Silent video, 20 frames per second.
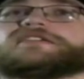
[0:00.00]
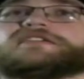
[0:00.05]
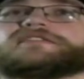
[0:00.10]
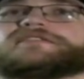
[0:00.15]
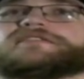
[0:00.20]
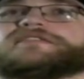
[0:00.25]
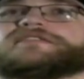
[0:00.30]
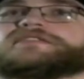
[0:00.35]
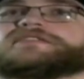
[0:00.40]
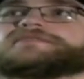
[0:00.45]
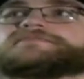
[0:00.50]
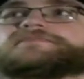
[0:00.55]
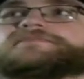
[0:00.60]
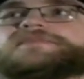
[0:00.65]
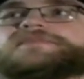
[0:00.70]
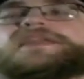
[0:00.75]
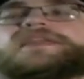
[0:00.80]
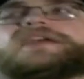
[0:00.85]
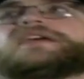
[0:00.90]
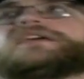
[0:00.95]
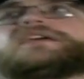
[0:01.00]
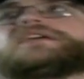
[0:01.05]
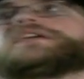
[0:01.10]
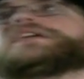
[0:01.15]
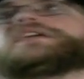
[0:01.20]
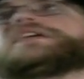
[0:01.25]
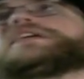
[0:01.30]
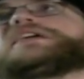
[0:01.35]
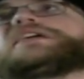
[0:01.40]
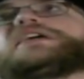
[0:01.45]
Uh, to me, at least,
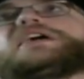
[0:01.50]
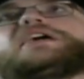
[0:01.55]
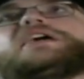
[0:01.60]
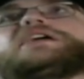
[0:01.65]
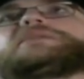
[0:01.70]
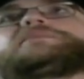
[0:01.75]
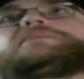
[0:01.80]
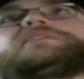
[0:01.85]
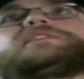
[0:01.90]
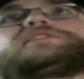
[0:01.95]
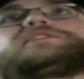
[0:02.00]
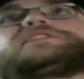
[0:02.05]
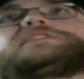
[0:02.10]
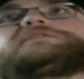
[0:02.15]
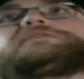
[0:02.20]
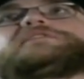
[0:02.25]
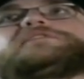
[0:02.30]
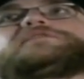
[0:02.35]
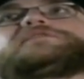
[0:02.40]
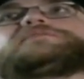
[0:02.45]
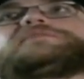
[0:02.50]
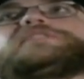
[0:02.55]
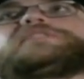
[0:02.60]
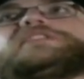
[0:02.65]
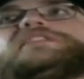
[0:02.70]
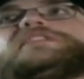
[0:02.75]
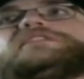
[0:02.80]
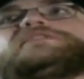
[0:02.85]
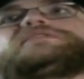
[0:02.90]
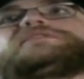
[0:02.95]
you know.
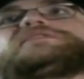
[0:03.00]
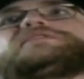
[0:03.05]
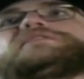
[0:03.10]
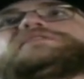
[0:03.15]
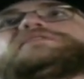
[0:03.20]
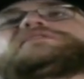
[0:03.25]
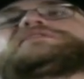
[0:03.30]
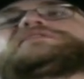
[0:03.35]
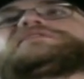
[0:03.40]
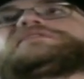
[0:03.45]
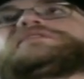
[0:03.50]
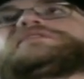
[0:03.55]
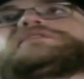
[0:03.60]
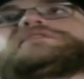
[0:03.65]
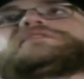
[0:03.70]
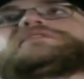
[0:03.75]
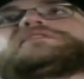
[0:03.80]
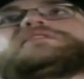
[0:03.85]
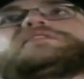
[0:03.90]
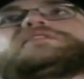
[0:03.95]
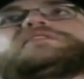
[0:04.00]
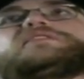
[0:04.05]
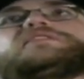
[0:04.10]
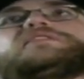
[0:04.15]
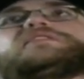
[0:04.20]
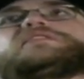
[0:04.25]
Um, another difference was